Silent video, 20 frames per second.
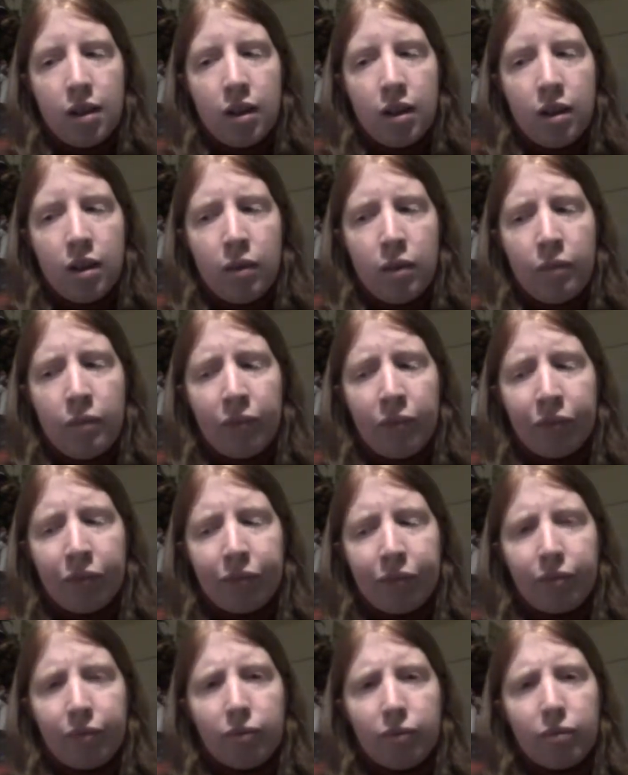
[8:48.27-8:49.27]

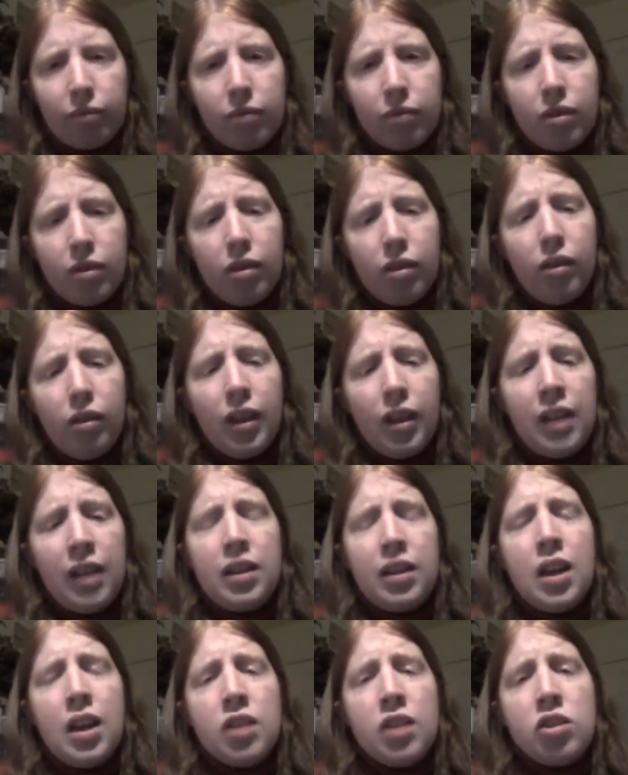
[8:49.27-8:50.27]
at
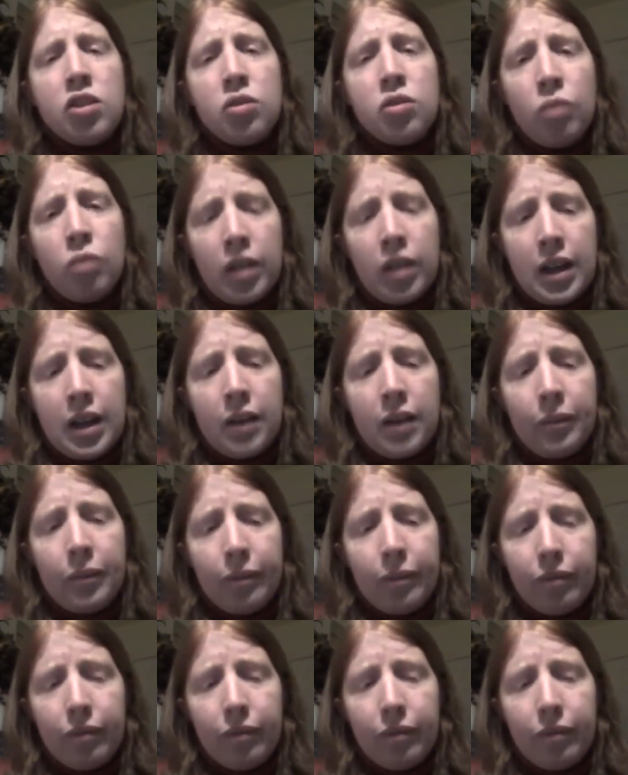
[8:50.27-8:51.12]
the age of 20,